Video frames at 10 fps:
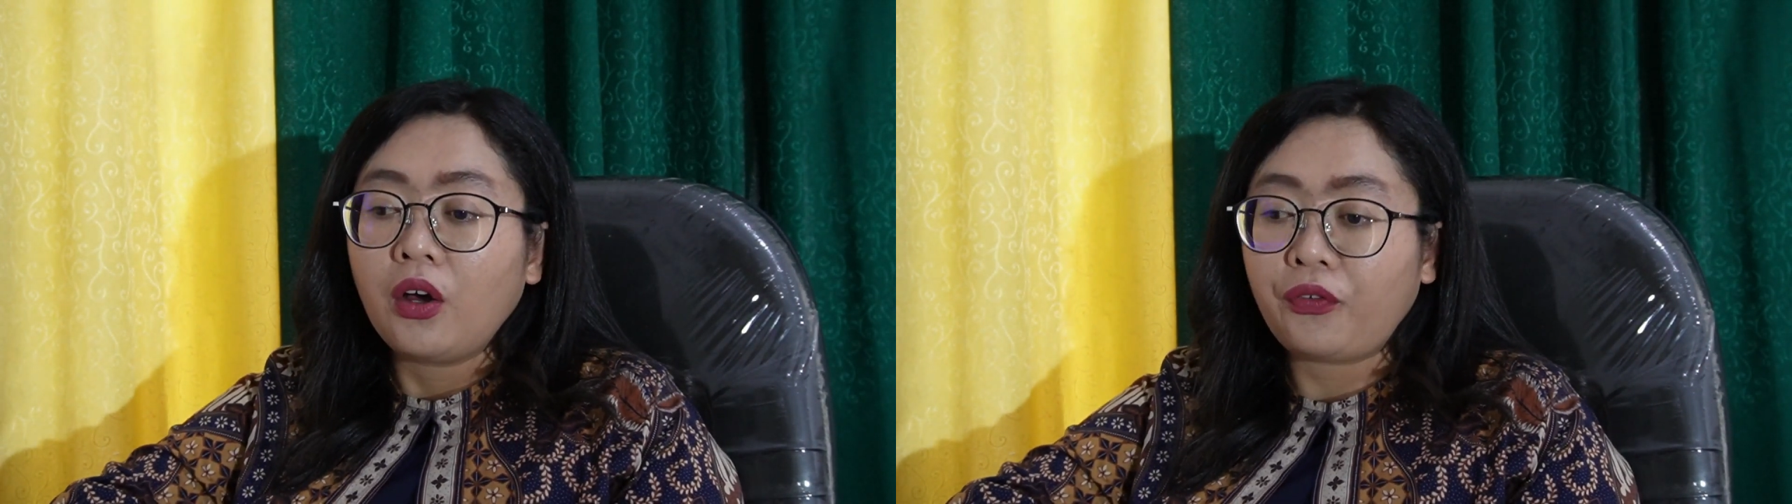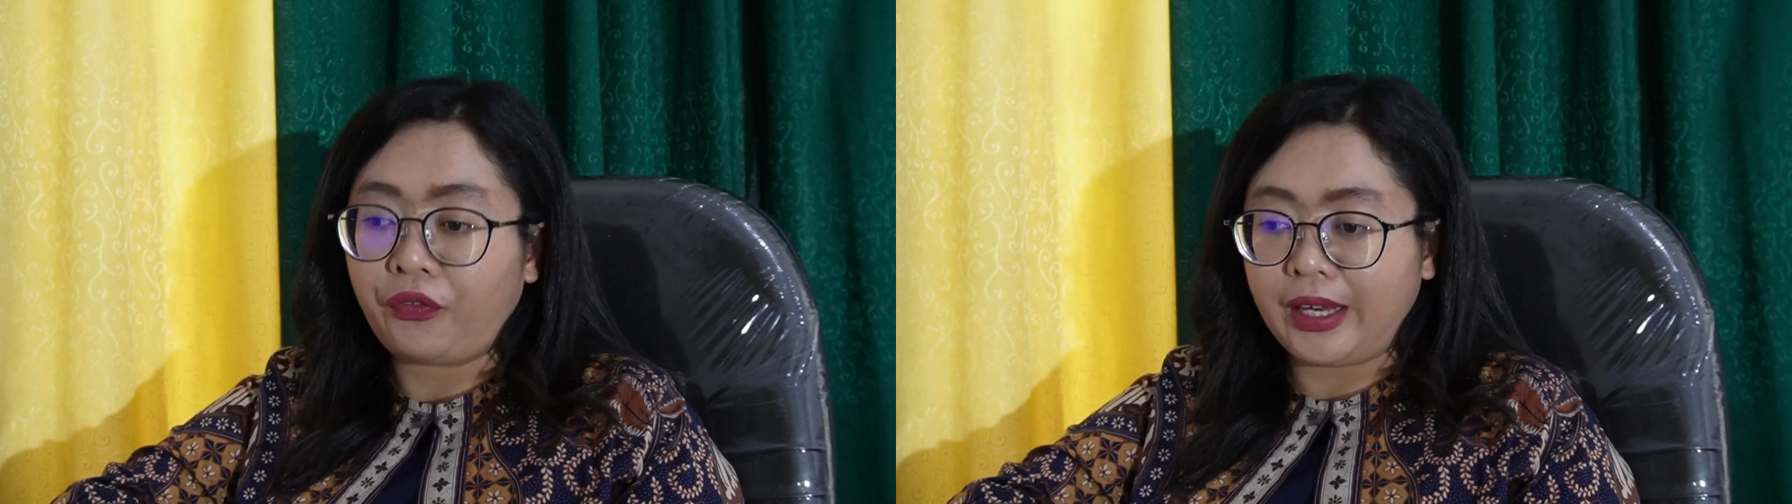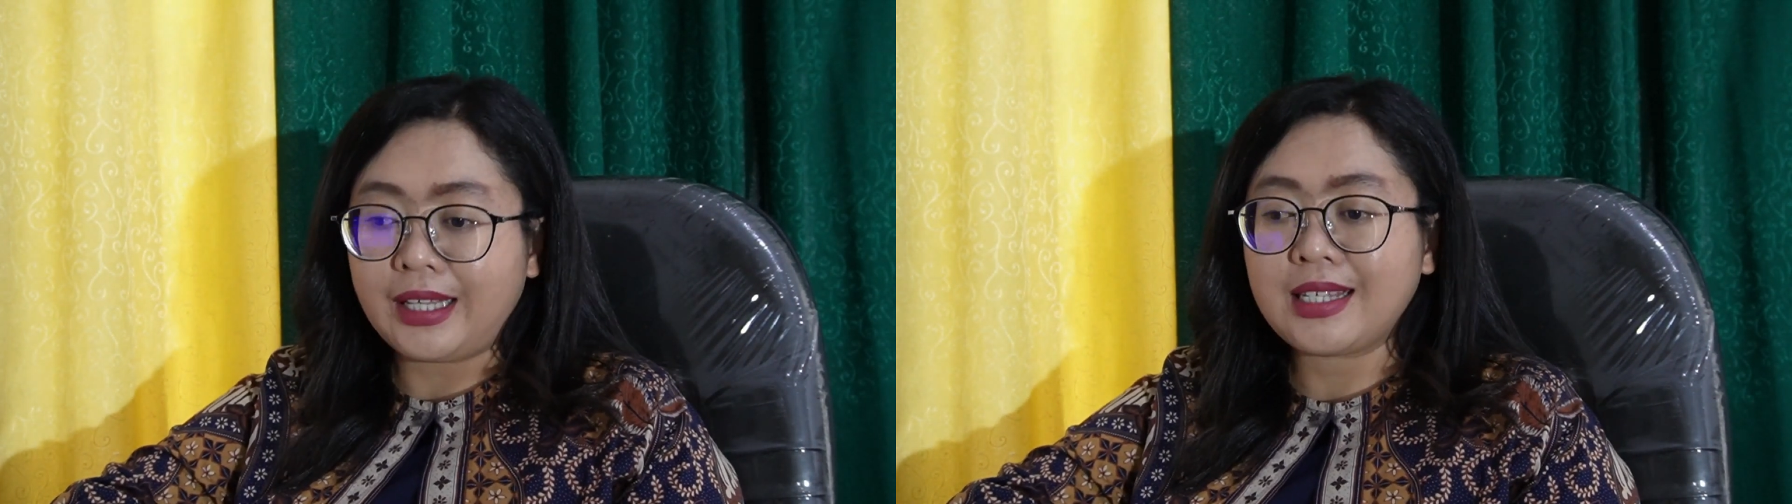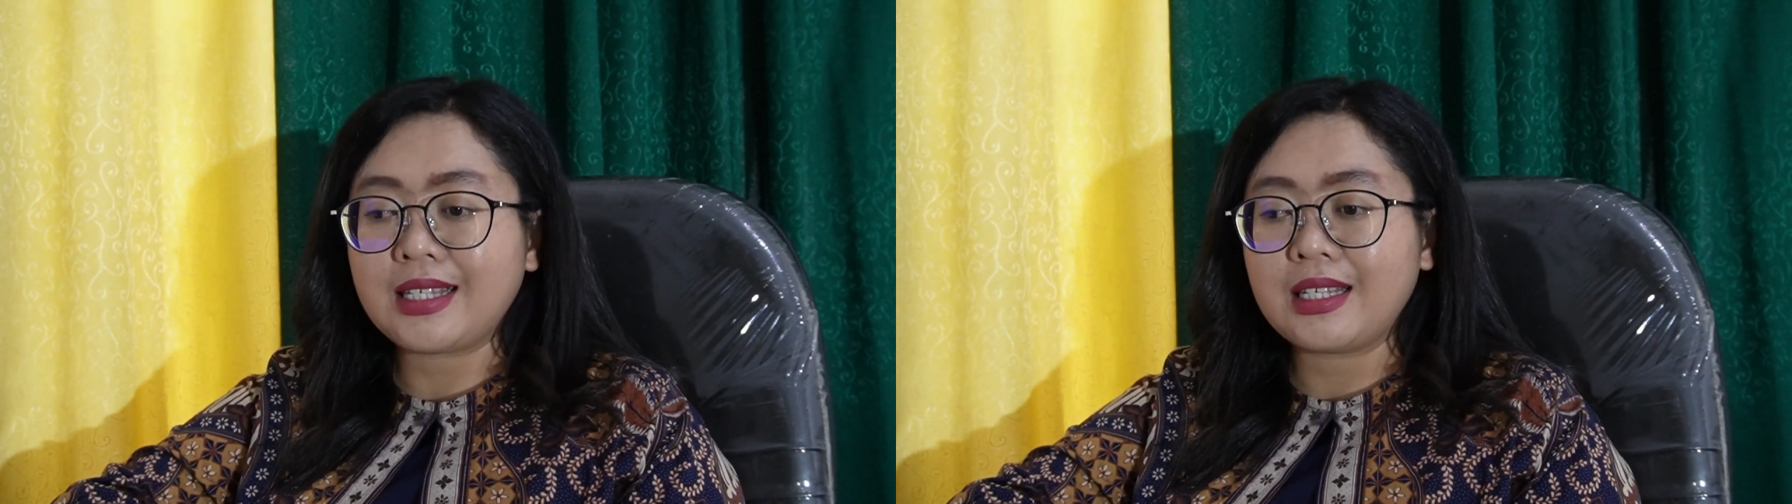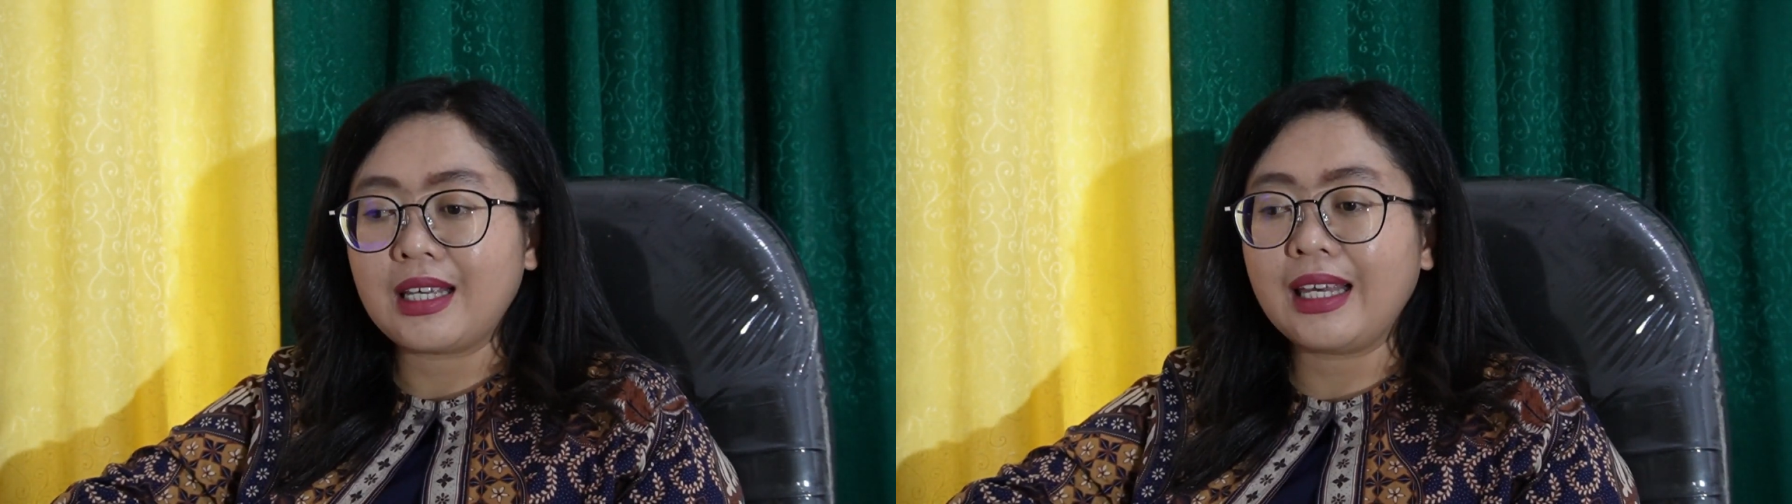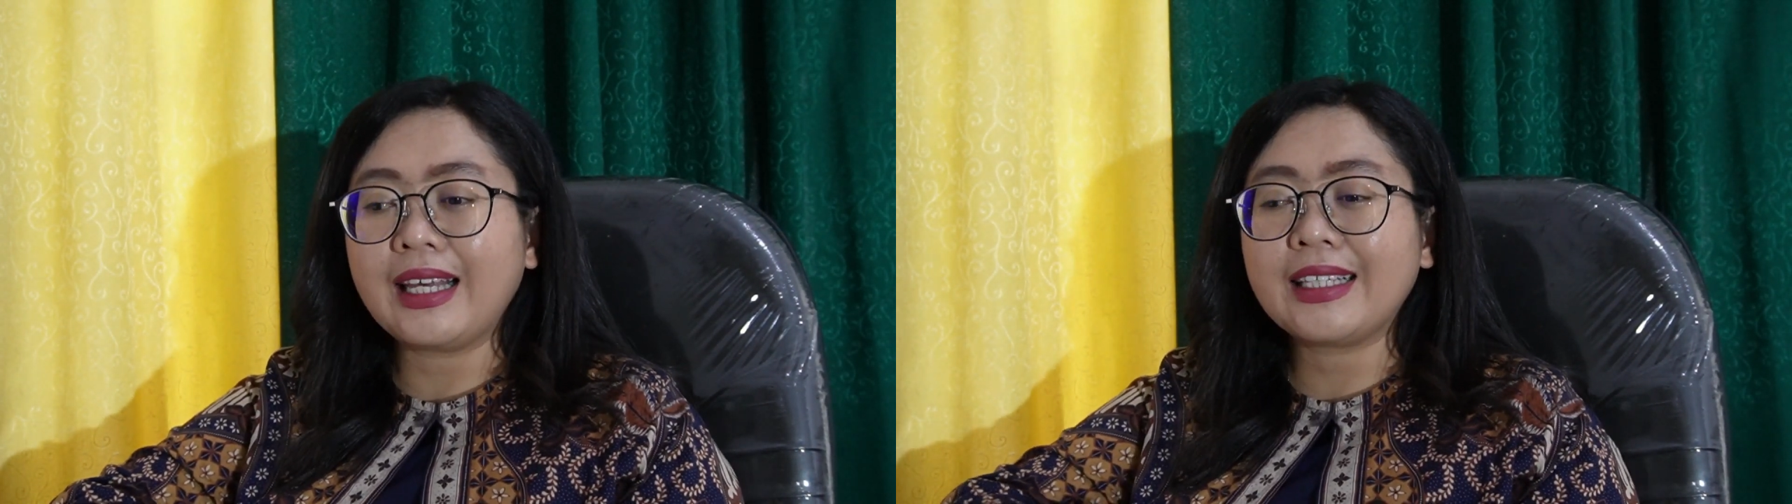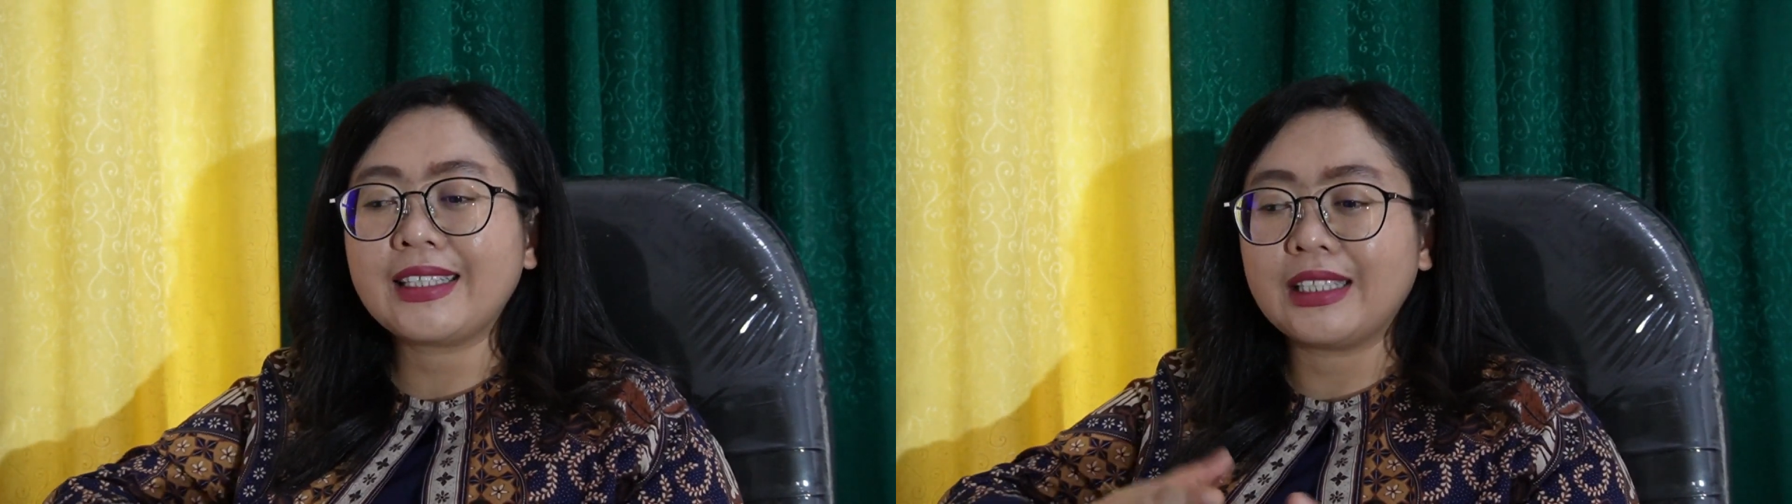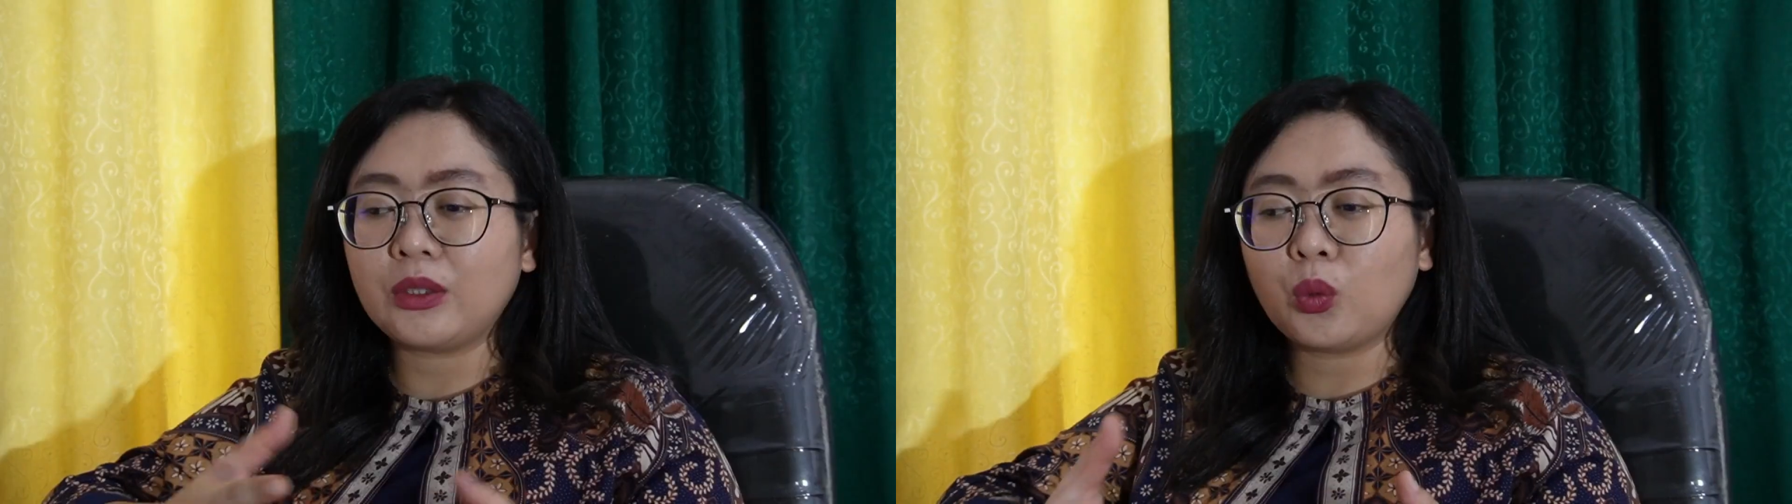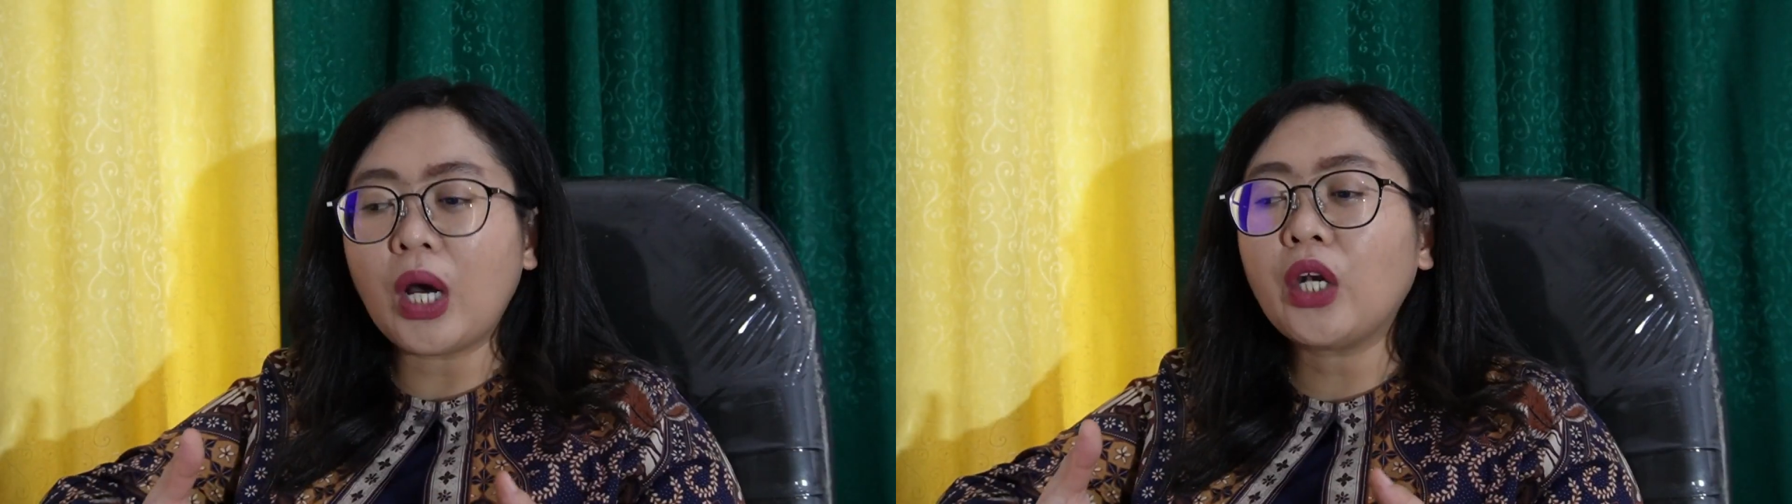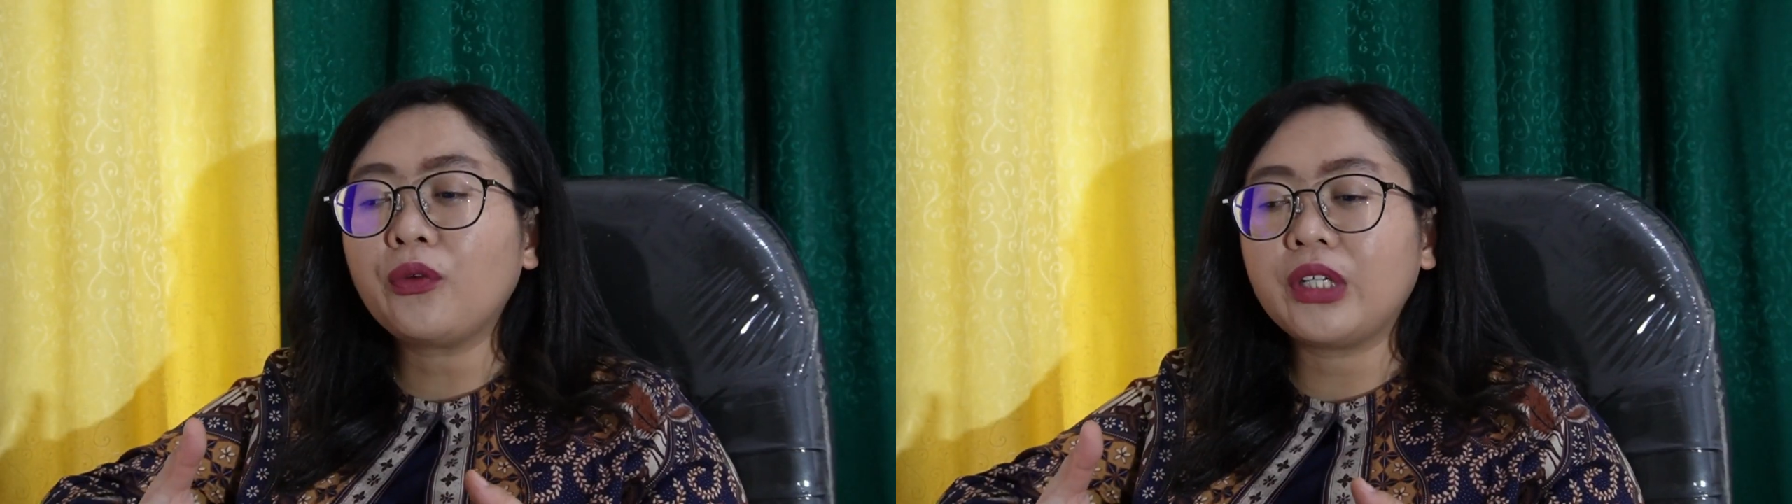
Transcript: Fish is the one